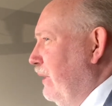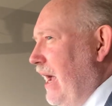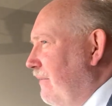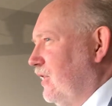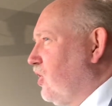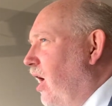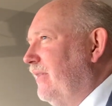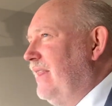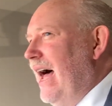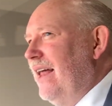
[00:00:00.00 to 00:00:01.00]
we ever
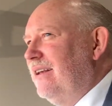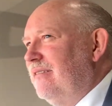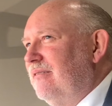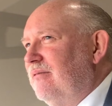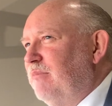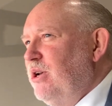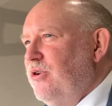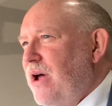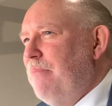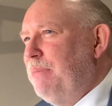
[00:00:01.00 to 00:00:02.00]
taught that. We
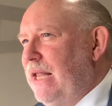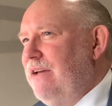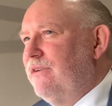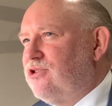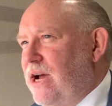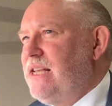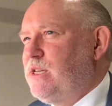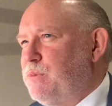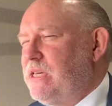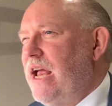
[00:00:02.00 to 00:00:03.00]
do not believe in
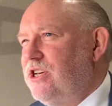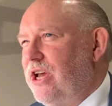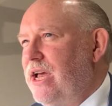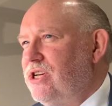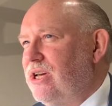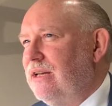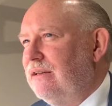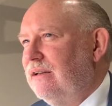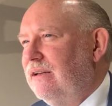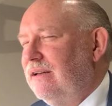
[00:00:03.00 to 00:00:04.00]
transubstantiation.
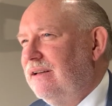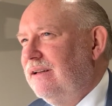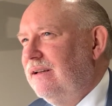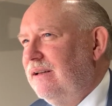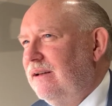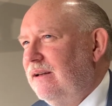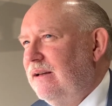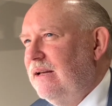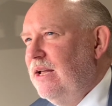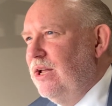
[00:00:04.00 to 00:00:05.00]

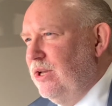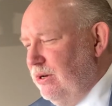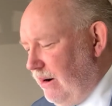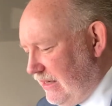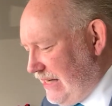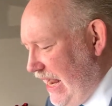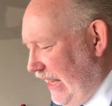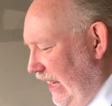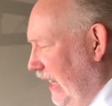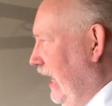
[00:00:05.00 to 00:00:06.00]
You are
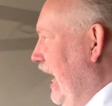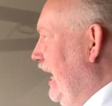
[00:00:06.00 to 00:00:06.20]
taking